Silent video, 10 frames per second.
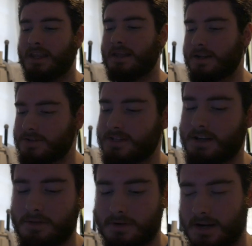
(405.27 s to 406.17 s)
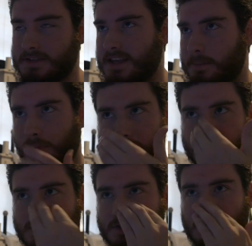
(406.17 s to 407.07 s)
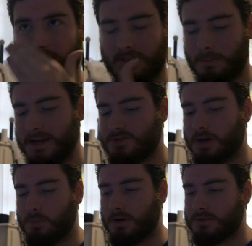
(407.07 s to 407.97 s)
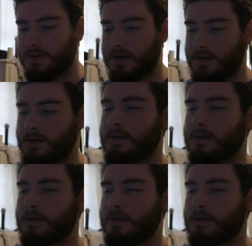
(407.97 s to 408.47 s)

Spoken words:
And here's another example just to show you that the bass drop works, right?